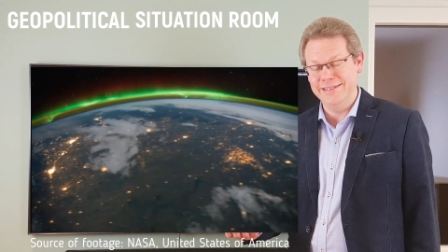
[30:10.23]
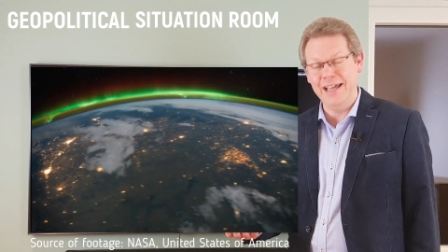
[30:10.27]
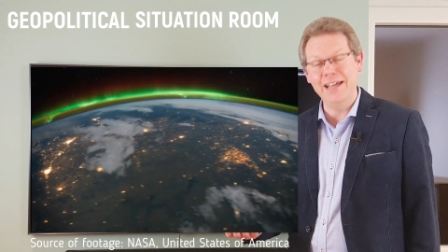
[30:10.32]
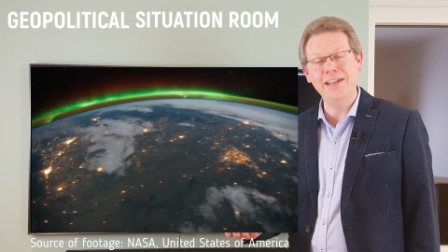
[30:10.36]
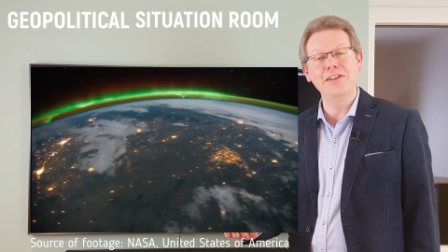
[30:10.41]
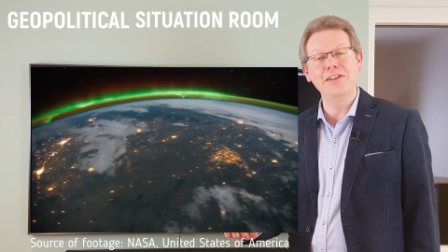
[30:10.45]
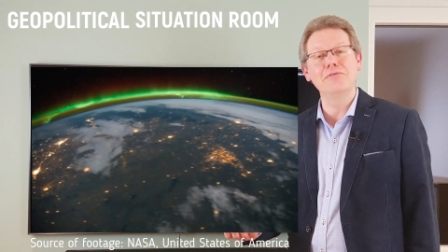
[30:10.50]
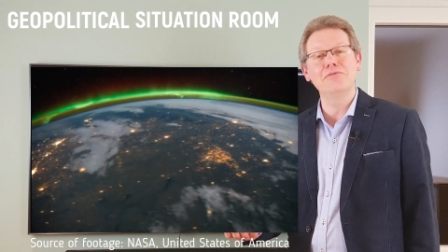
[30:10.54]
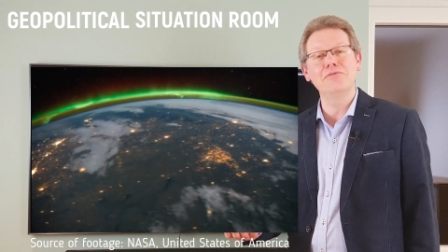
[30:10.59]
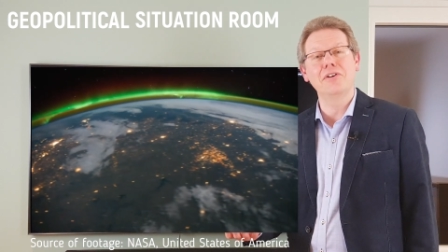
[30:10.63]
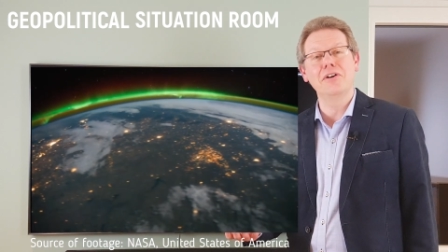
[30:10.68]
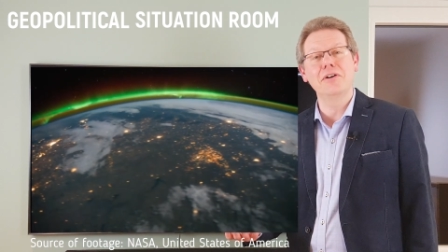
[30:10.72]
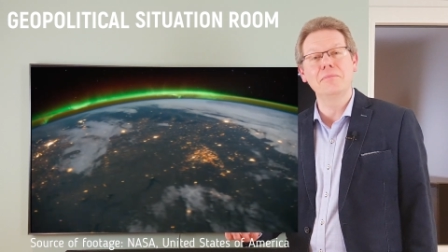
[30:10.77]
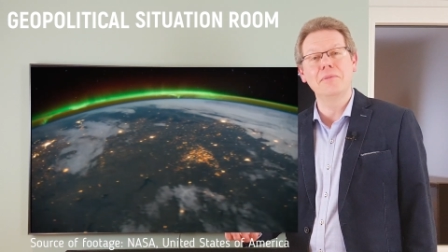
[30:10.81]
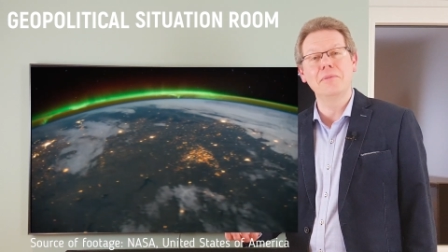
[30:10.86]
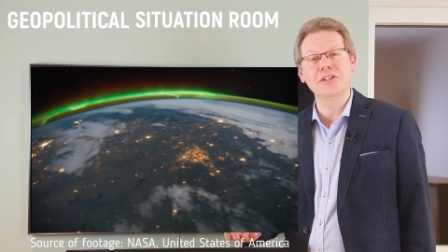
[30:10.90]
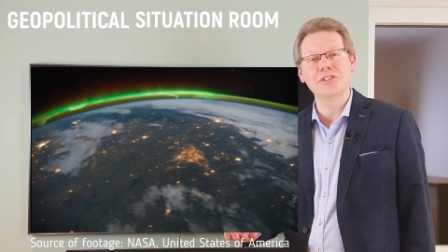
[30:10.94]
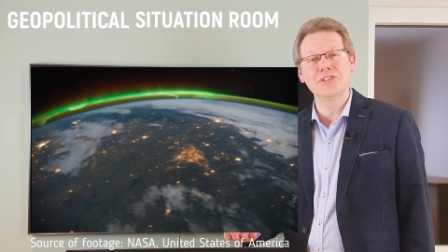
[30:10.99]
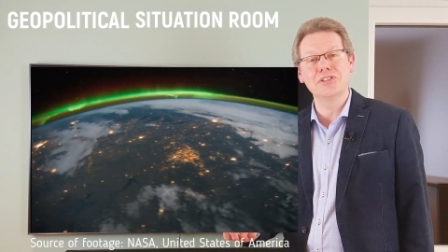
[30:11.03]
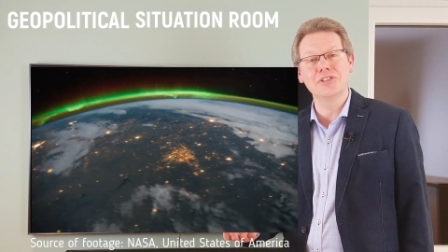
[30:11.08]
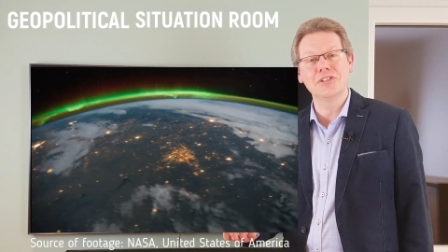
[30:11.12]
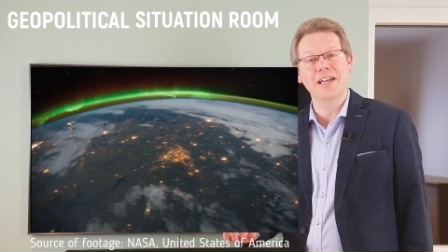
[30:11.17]
Thank you very
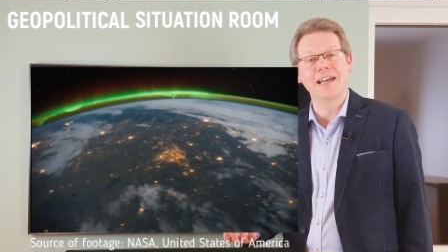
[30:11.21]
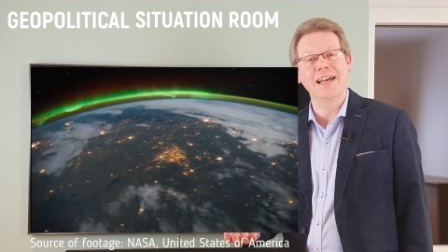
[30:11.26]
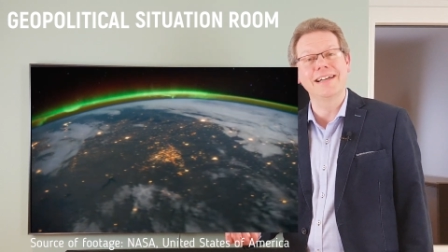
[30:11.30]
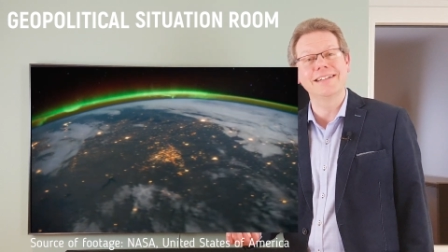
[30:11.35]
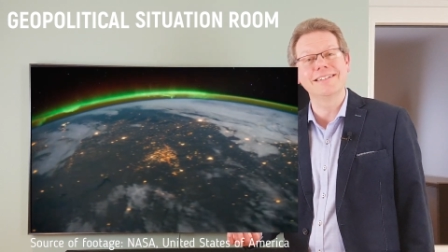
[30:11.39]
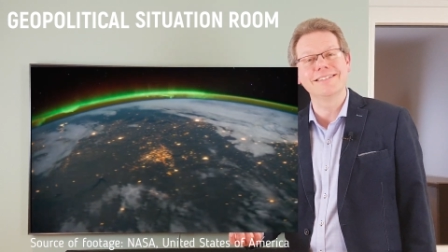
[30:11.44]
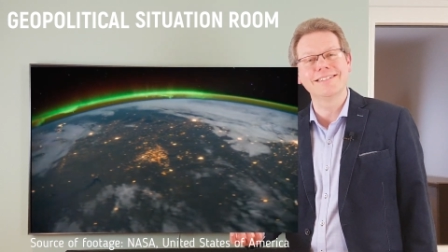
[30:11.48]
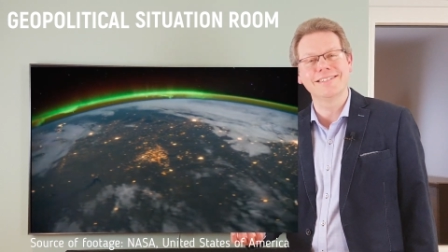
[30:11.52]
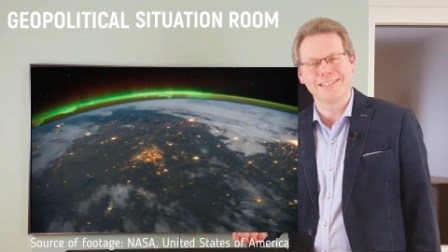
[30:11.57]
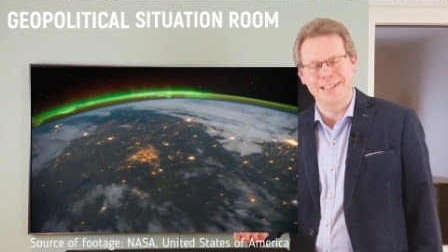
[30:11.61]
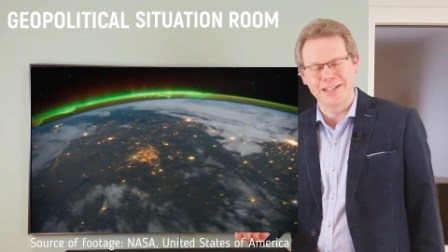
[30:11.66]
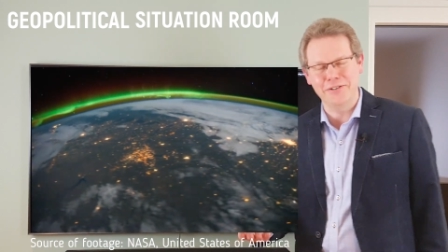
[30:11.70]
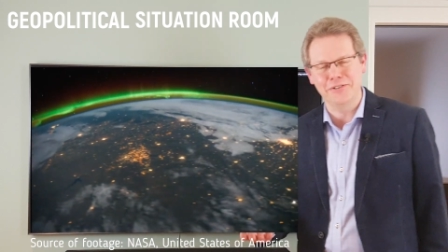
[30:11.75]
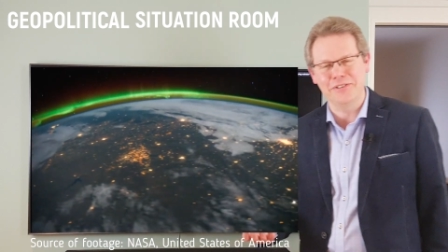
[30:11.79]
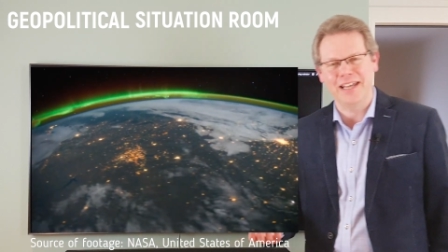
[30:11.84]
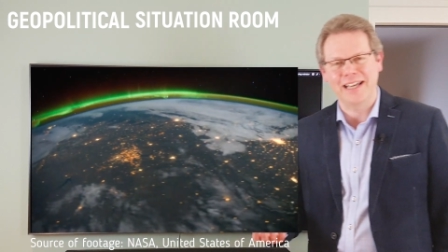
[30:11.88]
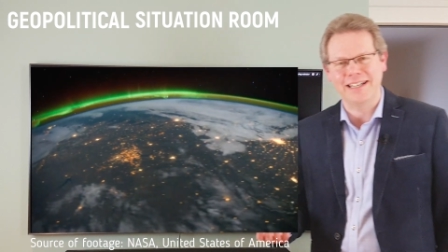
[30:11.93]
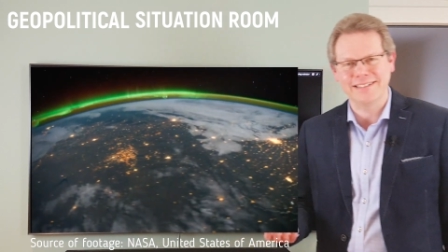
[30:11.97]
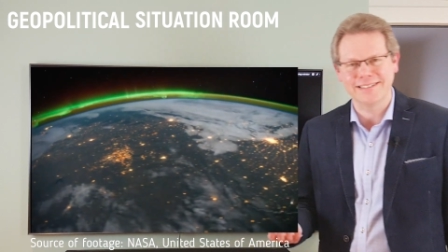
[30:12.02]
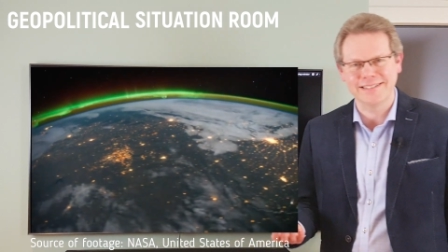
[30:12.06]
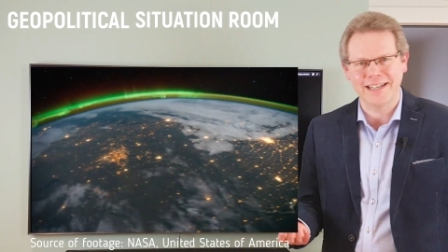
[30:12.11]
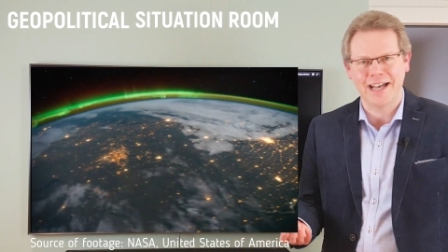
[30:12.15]
much and see you
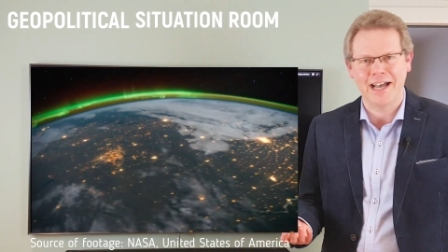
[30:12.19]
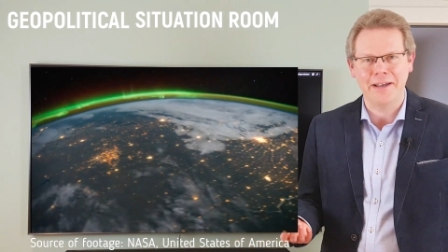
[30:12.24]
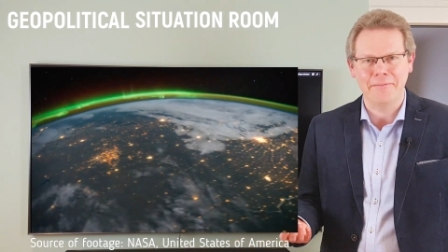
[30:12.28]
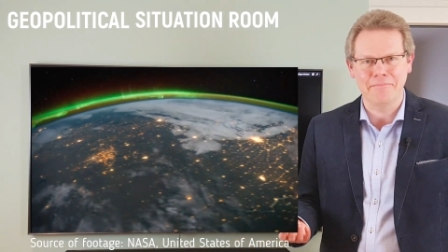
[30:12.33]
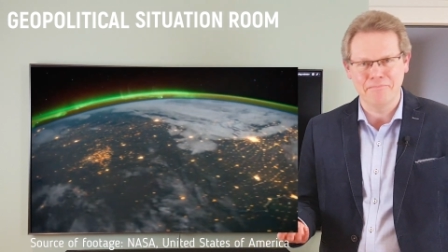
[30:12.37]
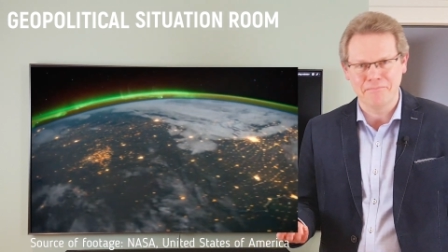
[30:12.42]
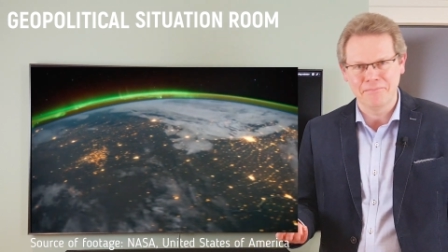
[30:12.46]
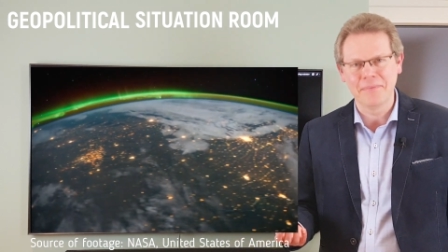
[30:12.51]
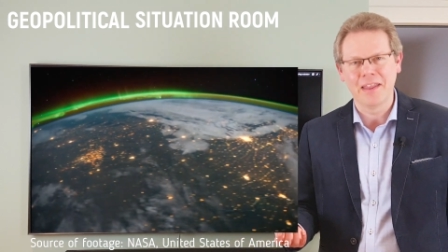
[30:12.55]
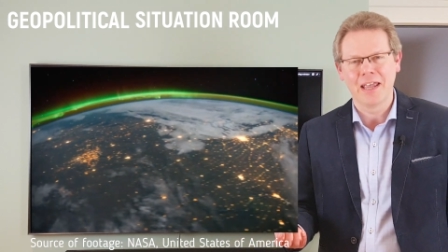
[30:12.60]
next time.